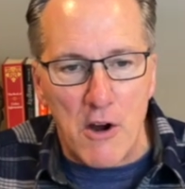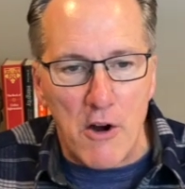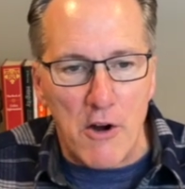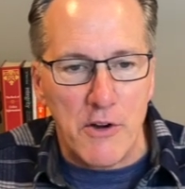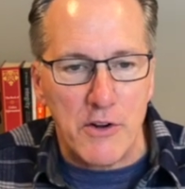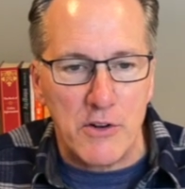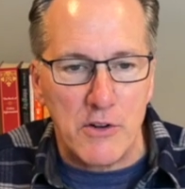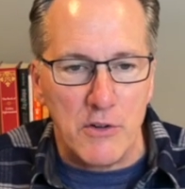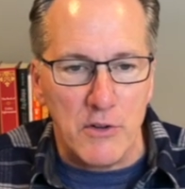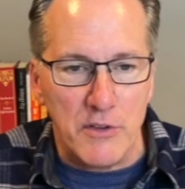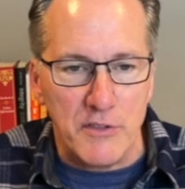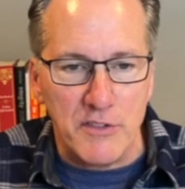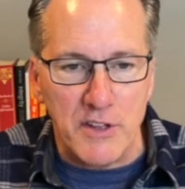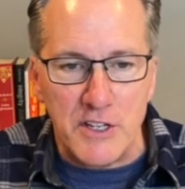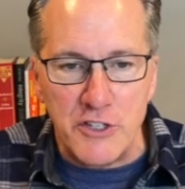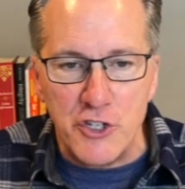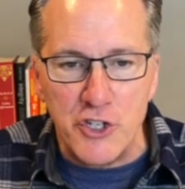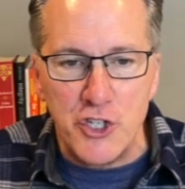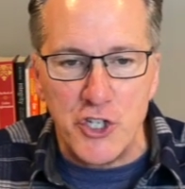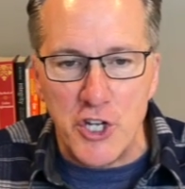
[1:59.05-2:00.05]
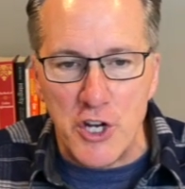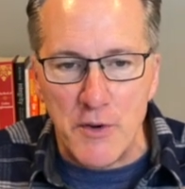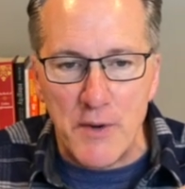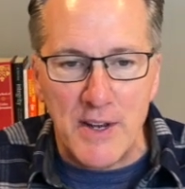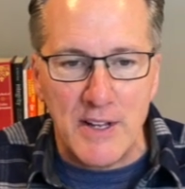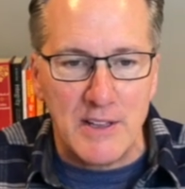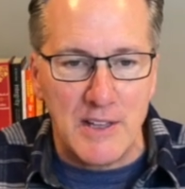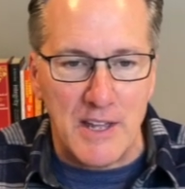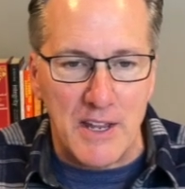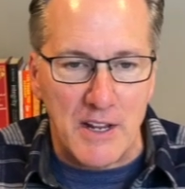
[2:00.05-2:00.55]
articles and
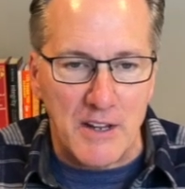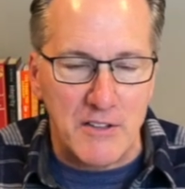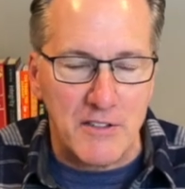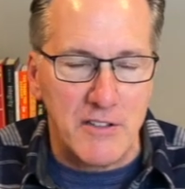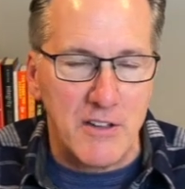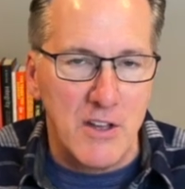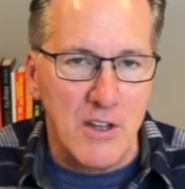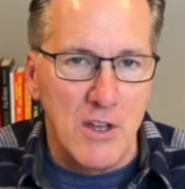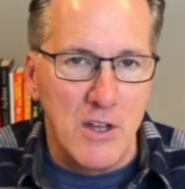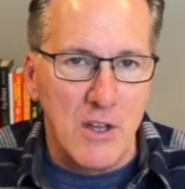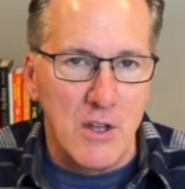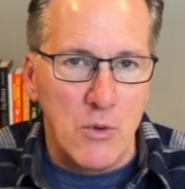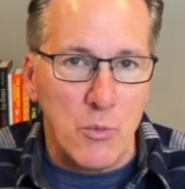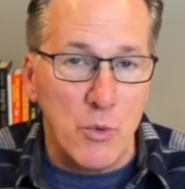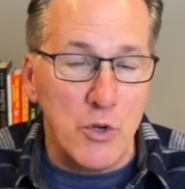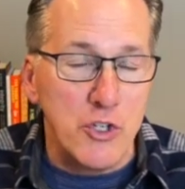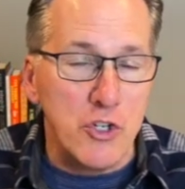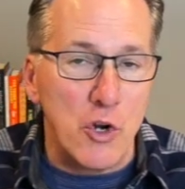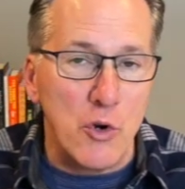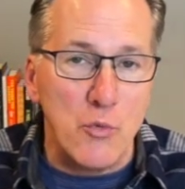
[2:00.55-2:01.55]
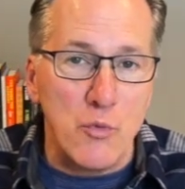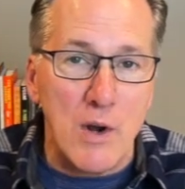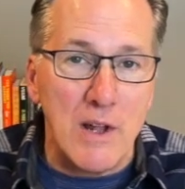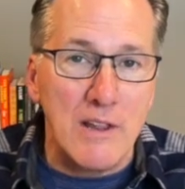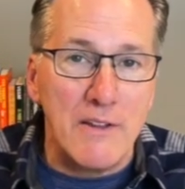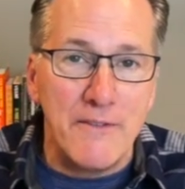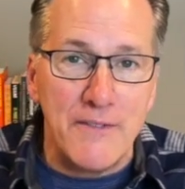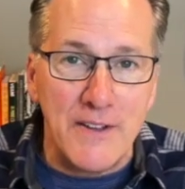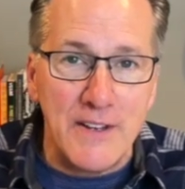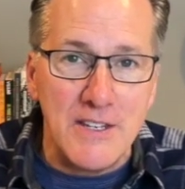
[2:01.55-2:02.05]
sharing links which are
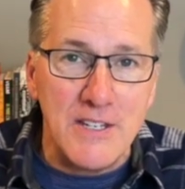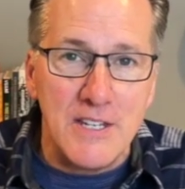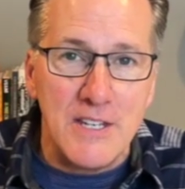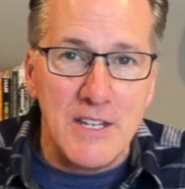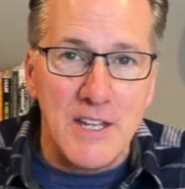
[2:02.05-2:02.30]
relevant